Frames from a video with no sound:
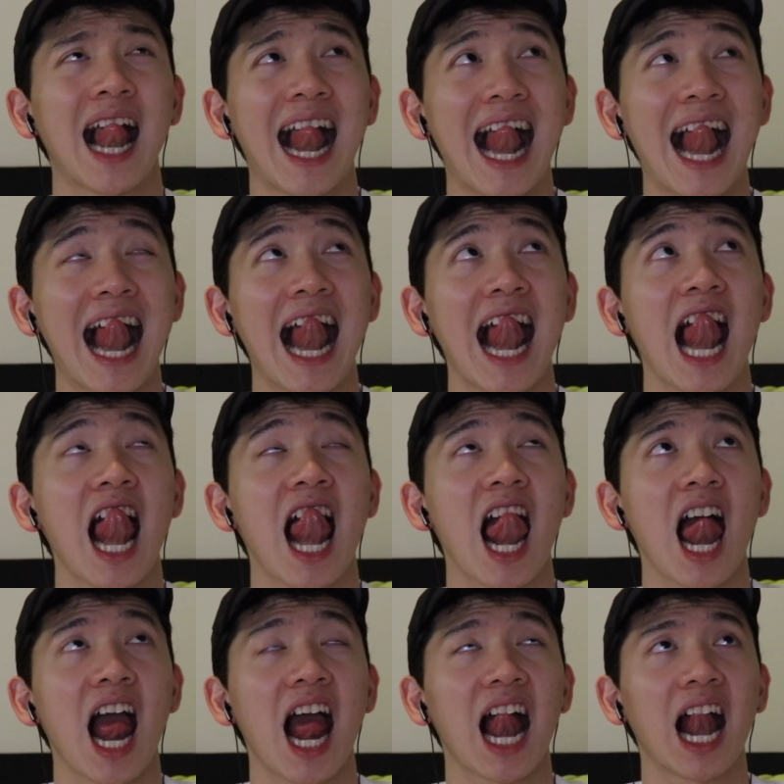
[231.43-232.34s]
and set the
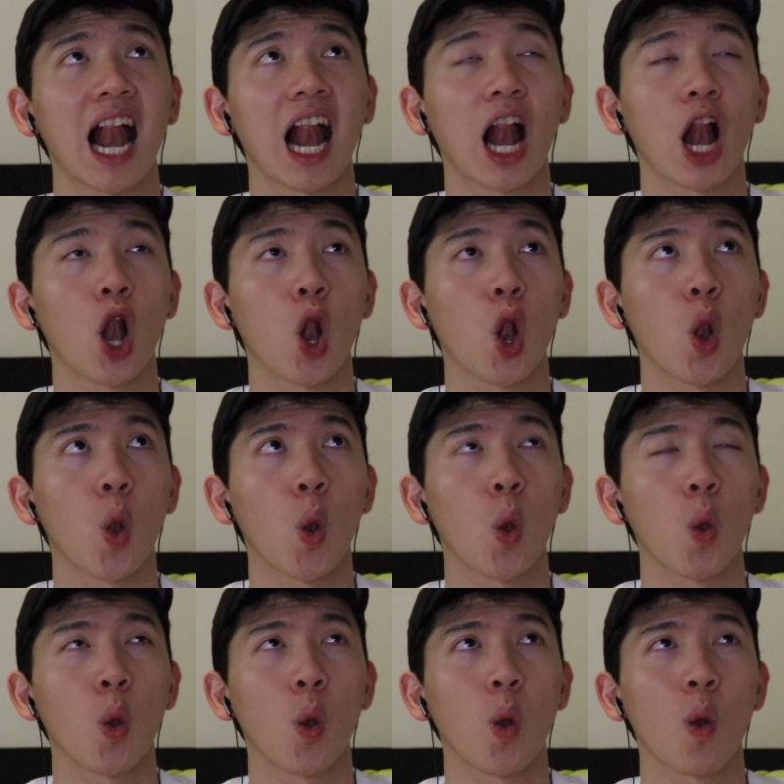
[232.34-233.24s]
tip of your tongue
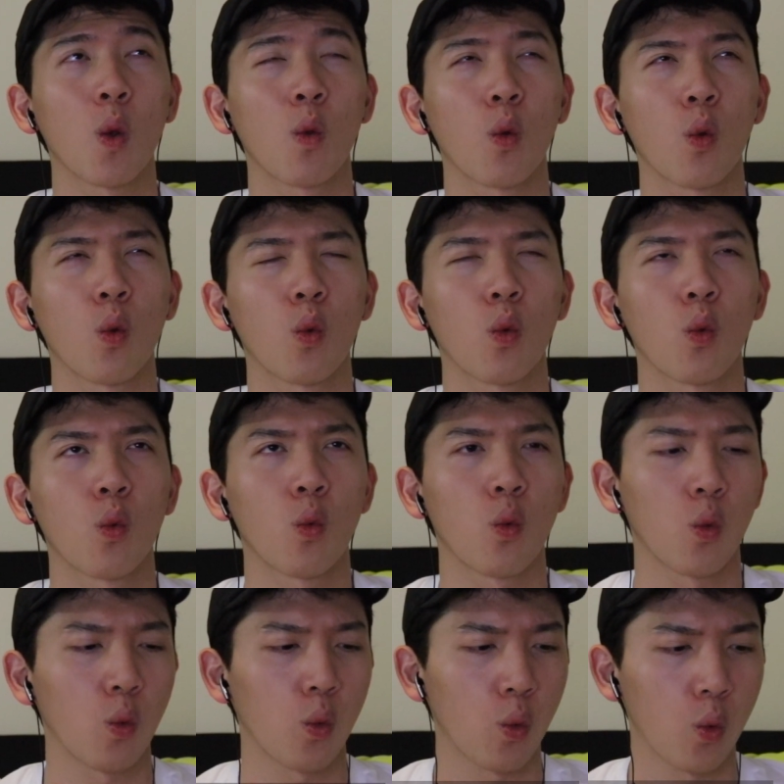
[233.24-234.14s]
against your 2
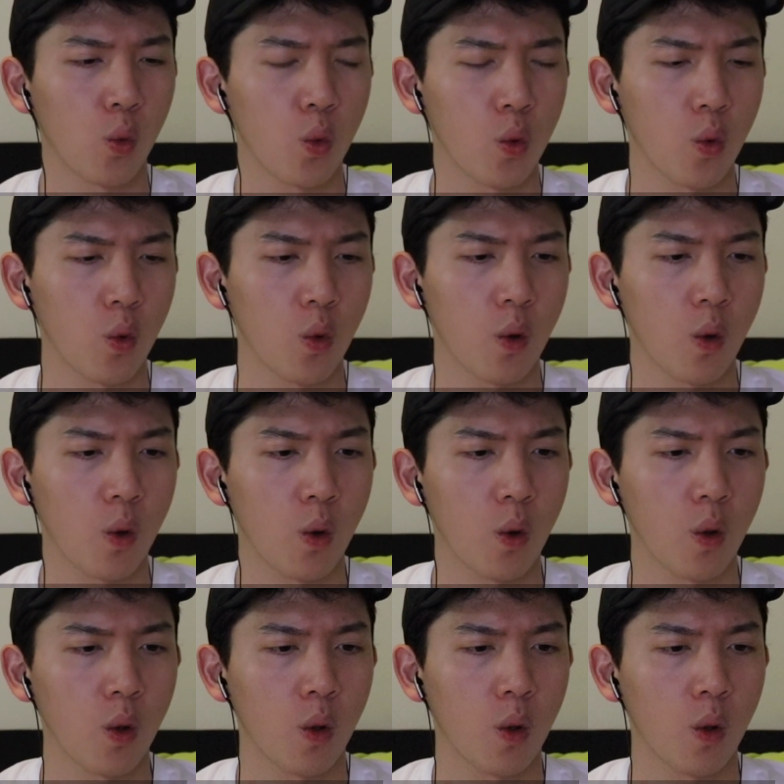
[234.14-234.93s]
front teeth,